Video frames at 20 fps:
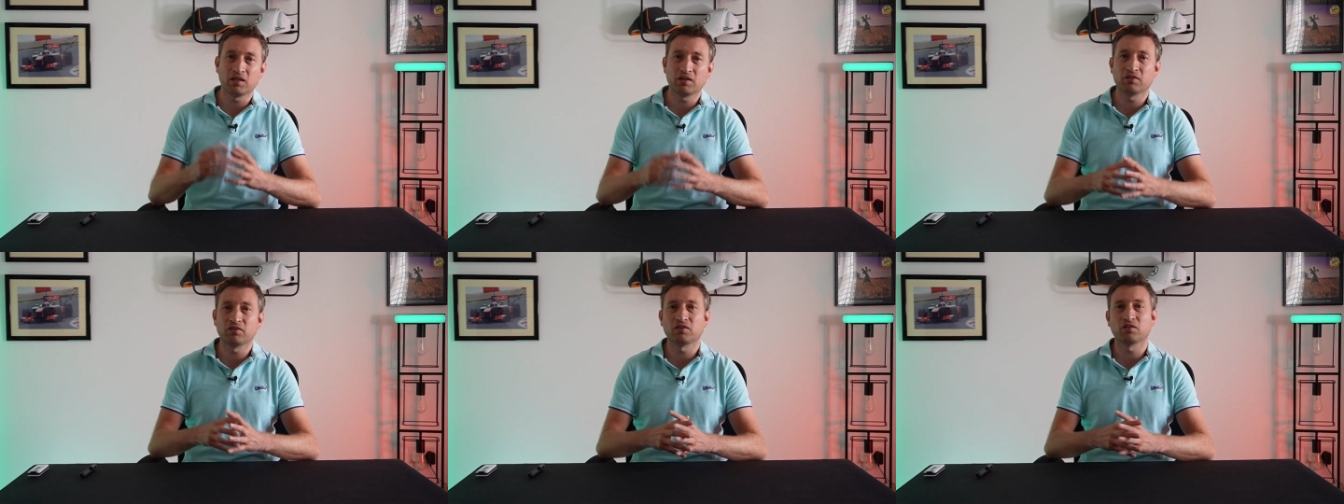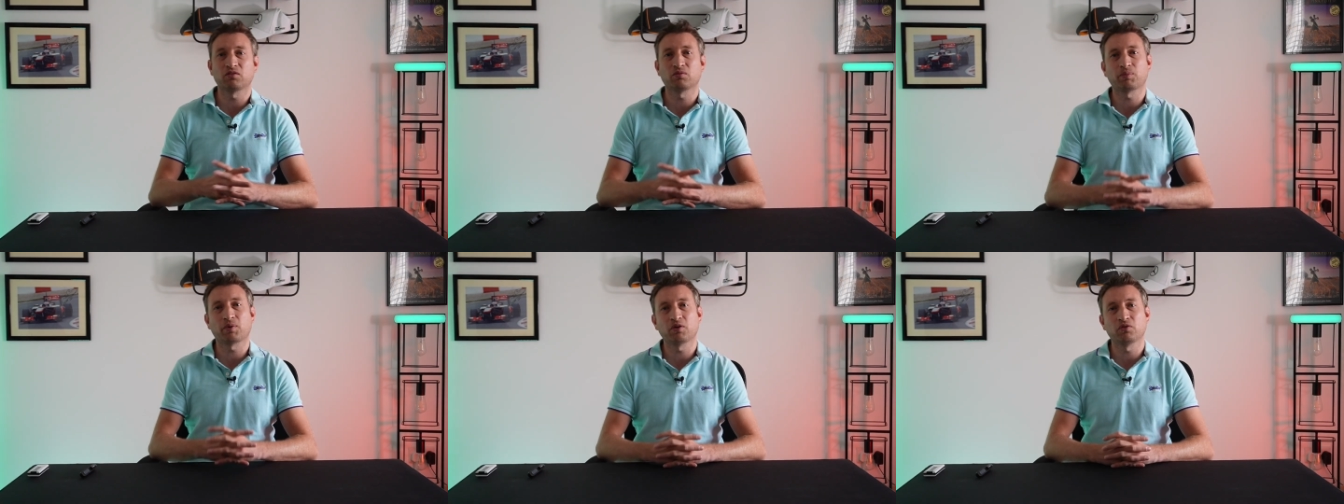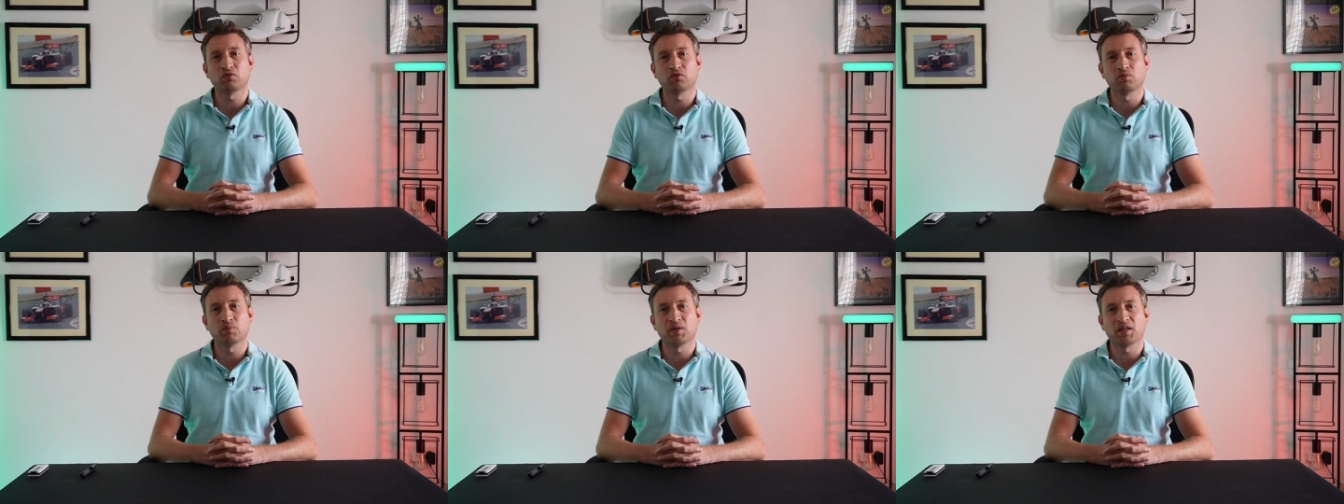because it's
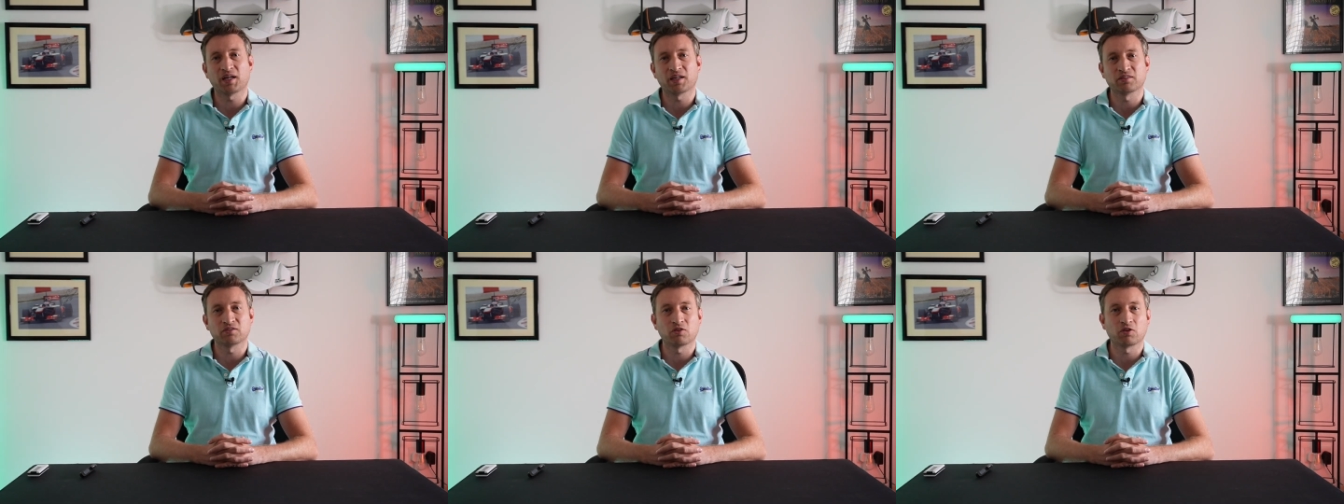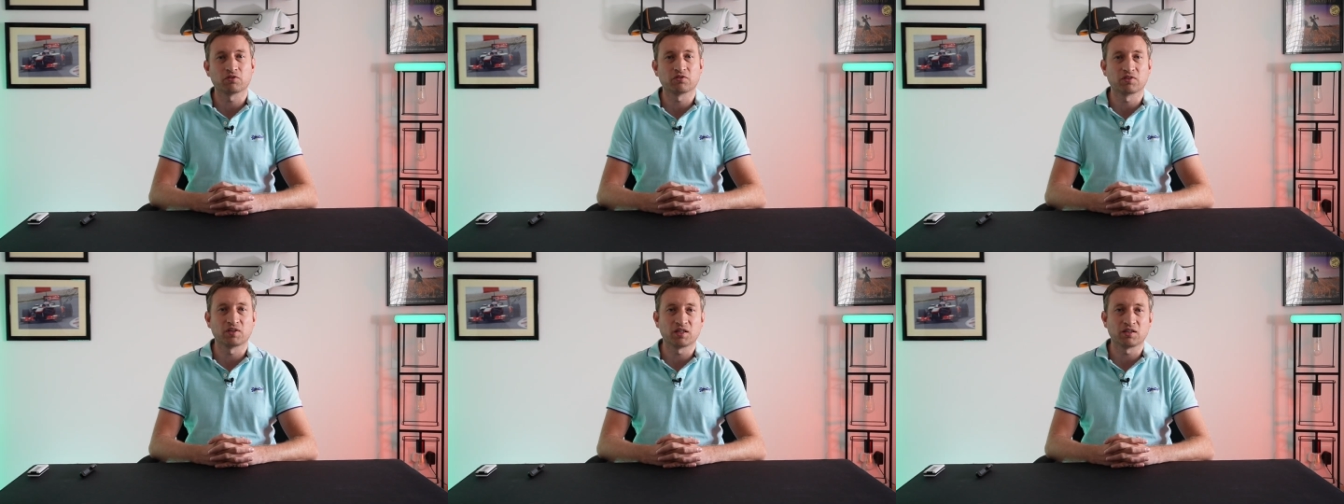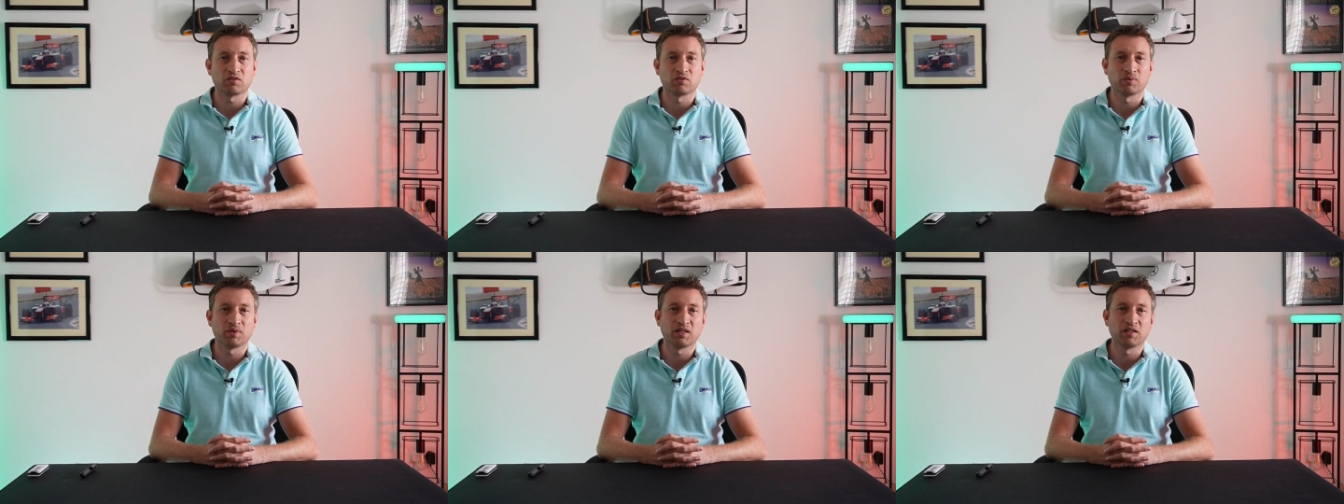supposed to be agnostic
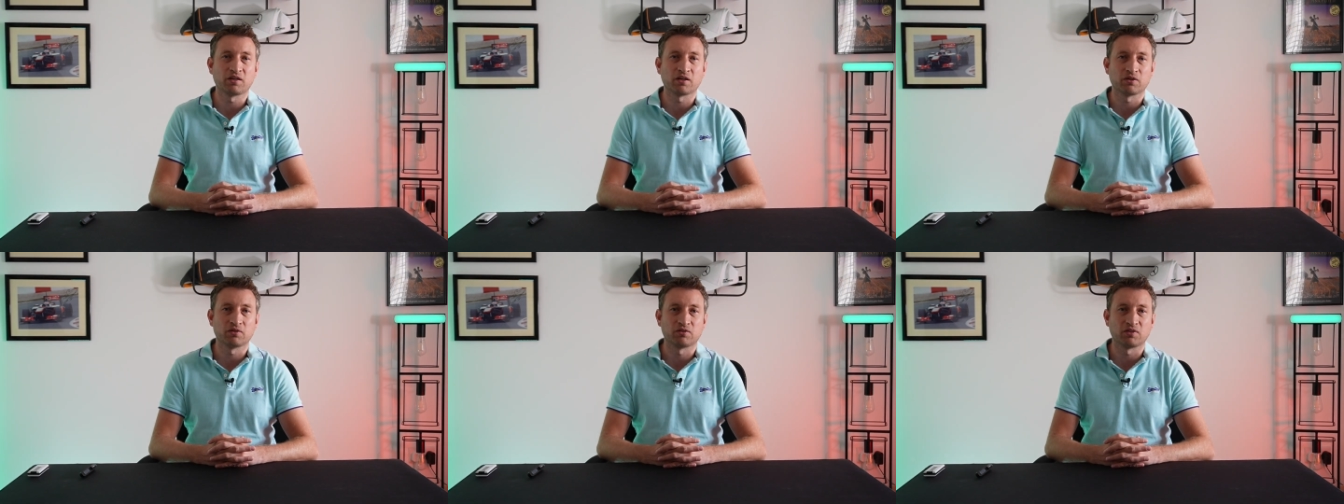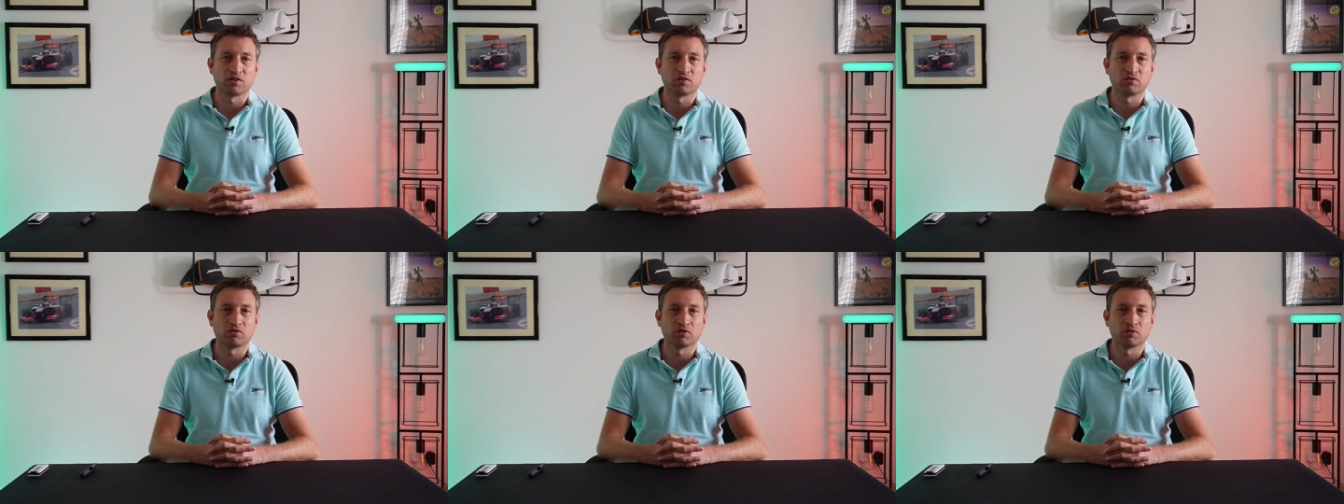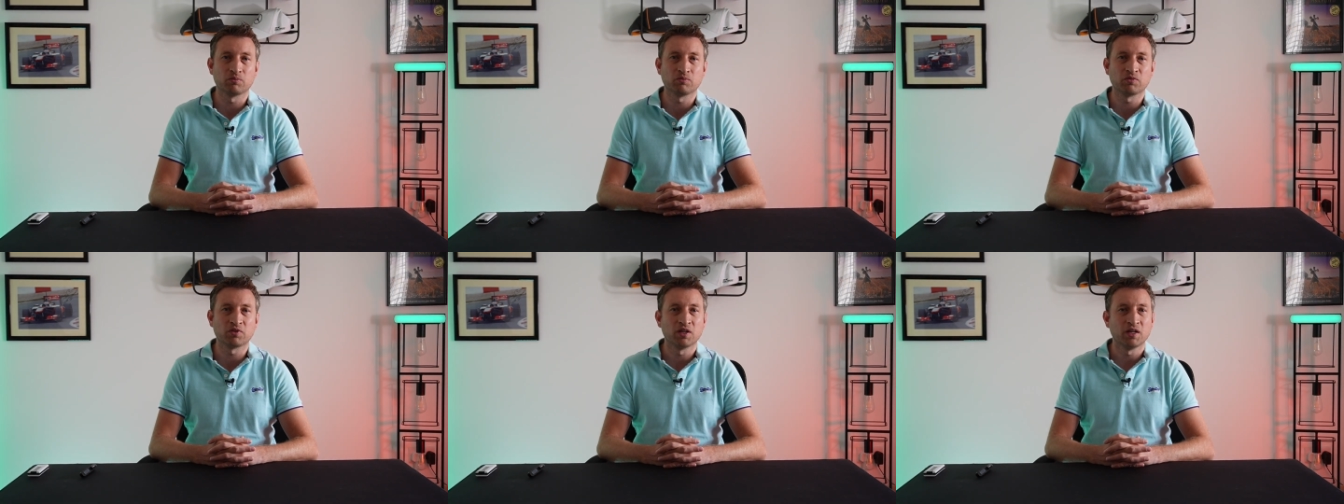to
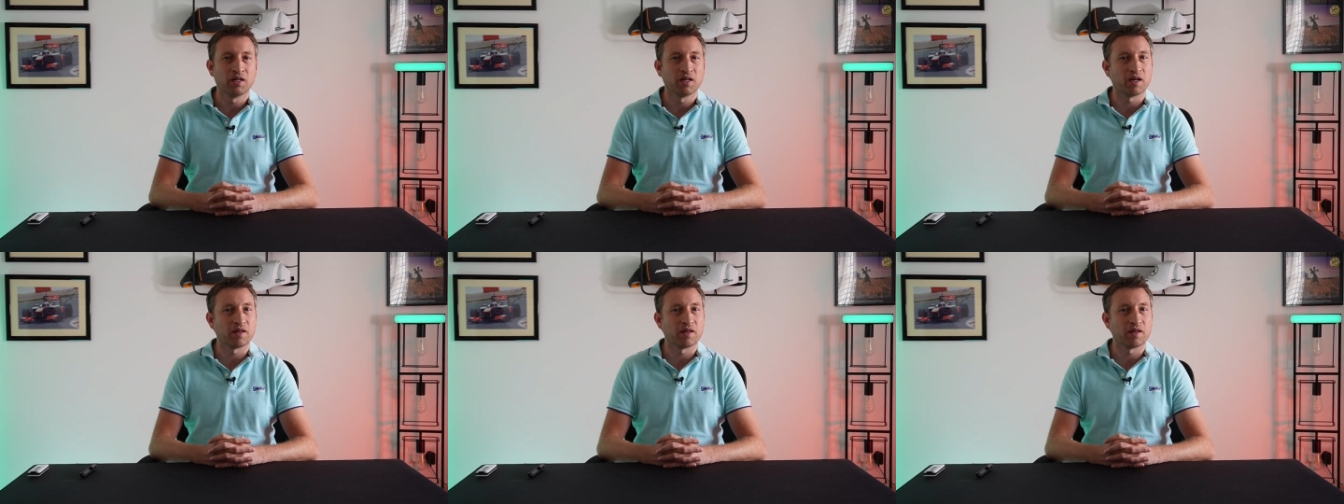ecosystems,